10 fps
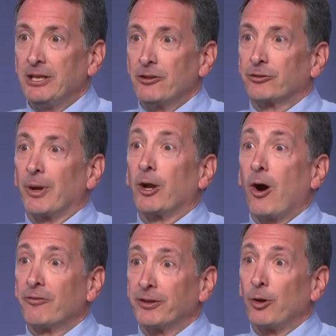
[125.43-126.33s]
So I
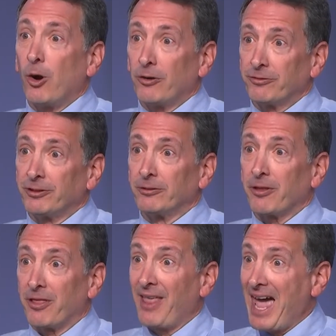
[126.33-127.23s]
often offer
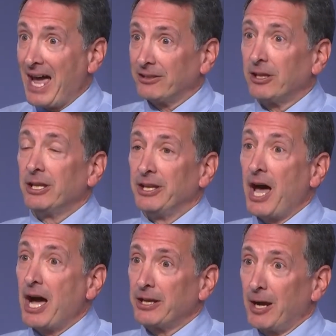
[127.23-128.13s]
that
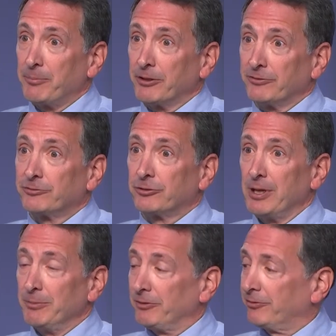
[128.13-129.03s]
non-operative
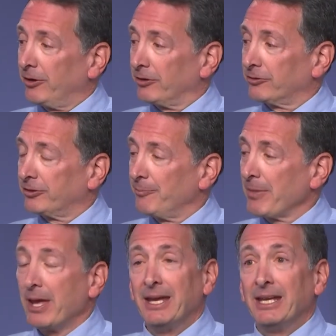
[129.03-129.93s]
treatment first.
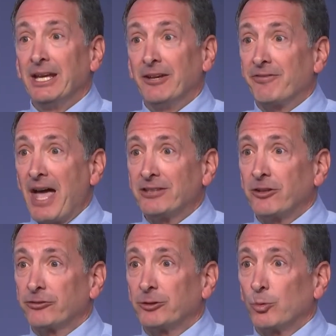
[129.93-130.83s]
If that
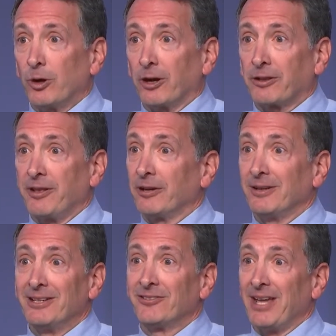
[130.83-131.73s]
doesn't work, there
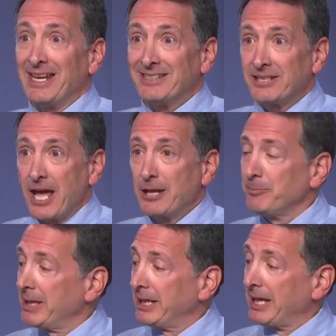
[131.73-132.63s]
is a
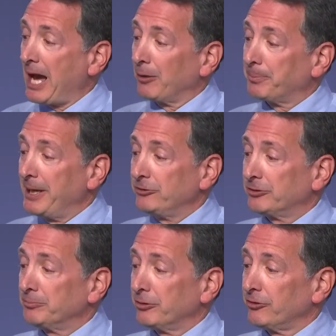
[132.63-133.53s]
10-minute
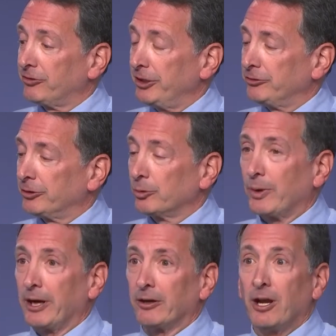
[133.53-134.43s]
outpatient procedure
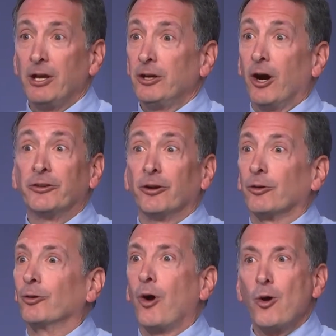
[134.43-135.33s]
where, under
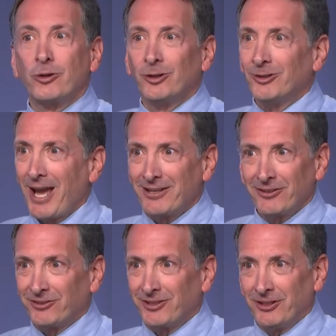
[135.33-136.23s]
local
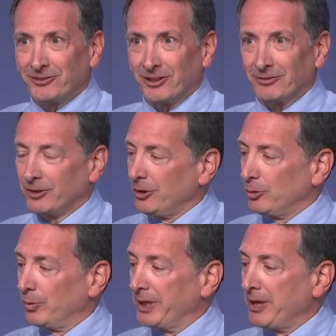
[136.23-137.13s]
anesthesia,
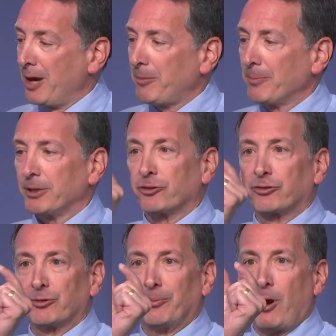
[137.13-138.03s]
we numb up a
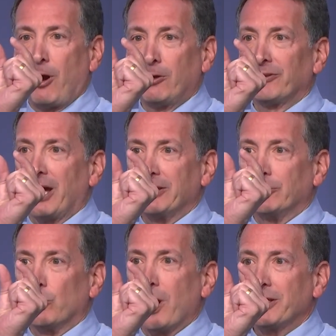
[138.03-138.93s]
small, not
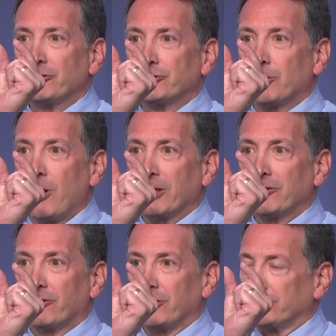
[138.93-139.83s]
even 1-inch long
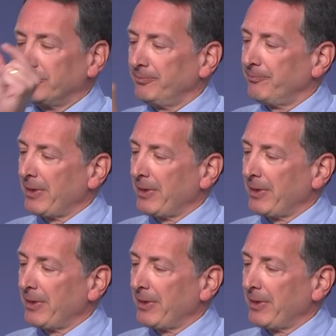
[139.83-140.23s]
incision,